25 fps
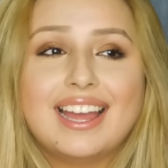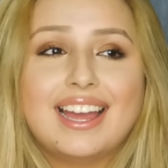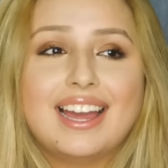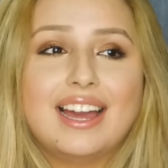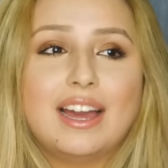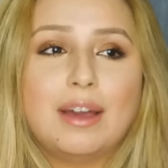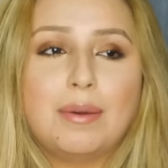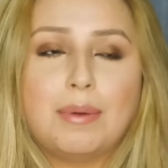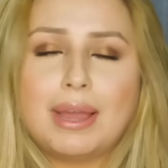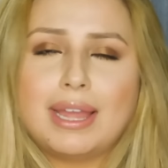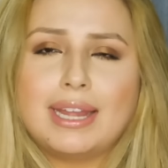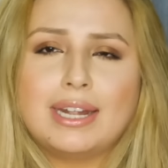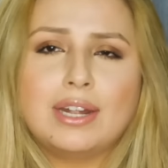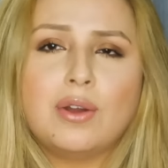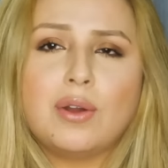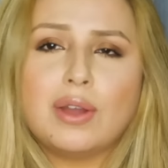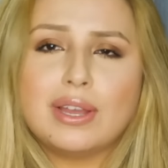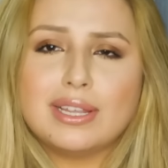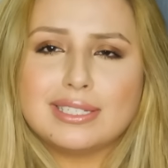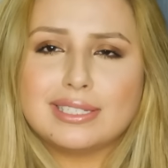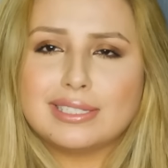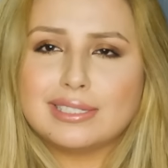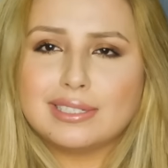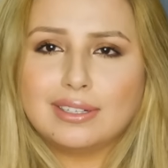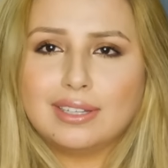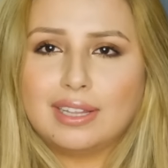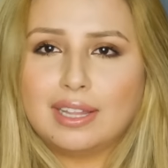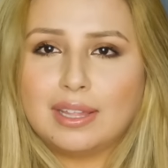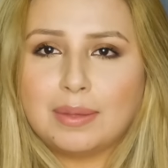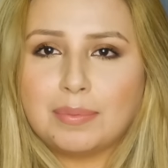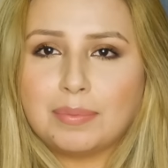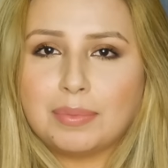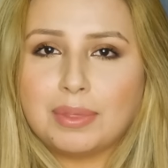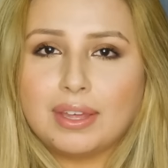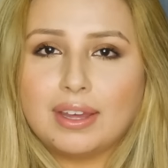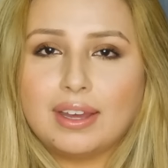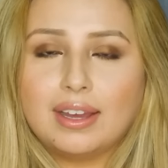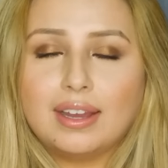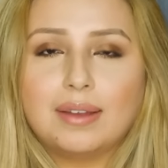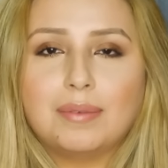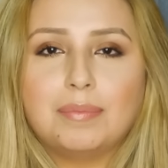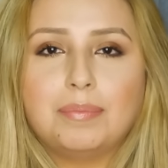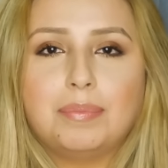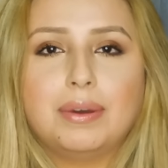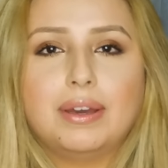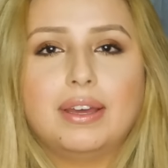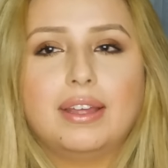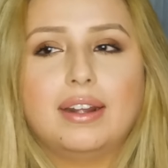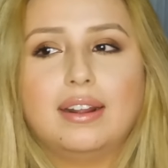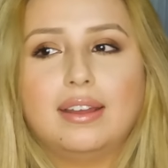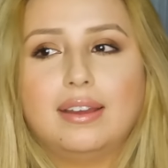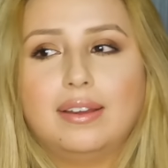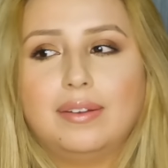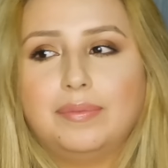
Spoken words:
I know I still am young, but